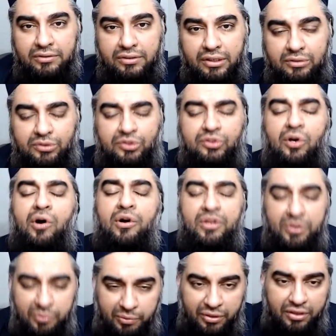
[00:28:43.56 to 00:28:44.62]
how strong
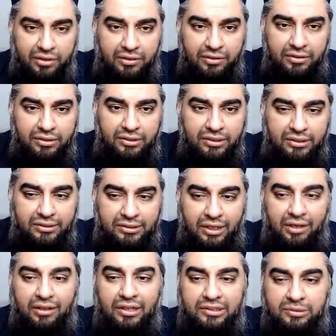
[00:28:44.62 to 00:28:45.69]
you are, that
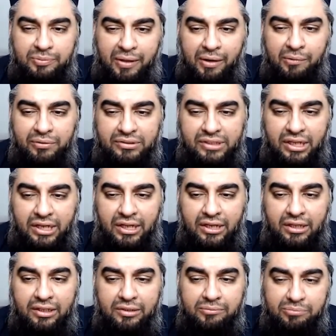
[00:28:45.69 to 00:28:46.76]
Allah subhanahu wa
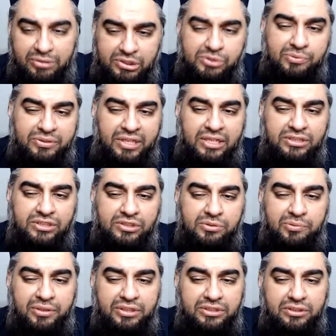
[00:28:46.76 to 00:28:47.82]
ta'ala put you in that
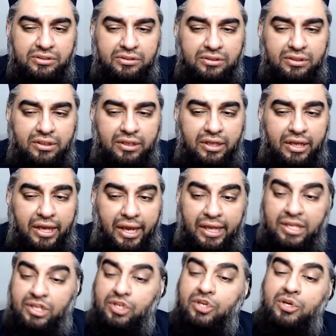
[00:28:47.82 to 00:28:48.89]
situation.
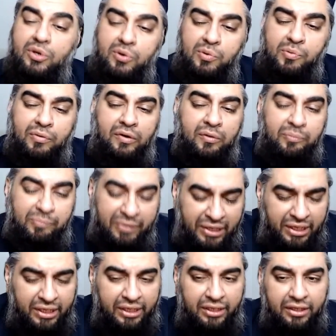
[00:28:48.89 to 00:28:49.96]
And you will
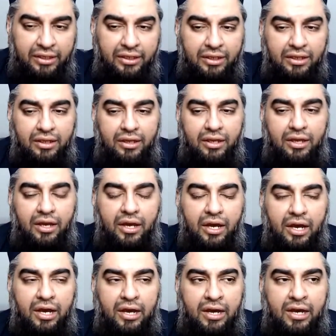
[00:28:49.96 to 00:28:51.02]
be
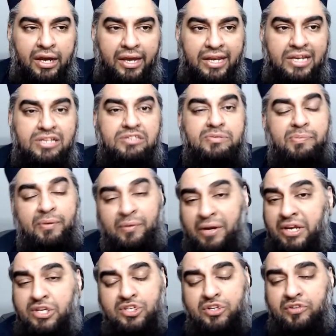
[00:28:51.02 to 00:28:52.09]
an
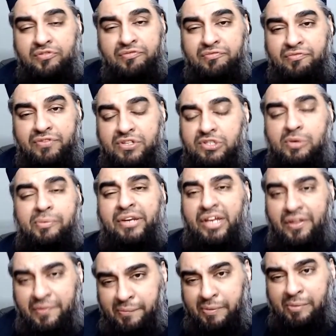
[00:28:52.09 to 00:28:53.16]
inspiration for so many
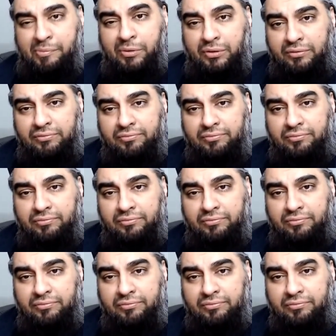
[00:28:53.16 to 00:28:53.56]
other people.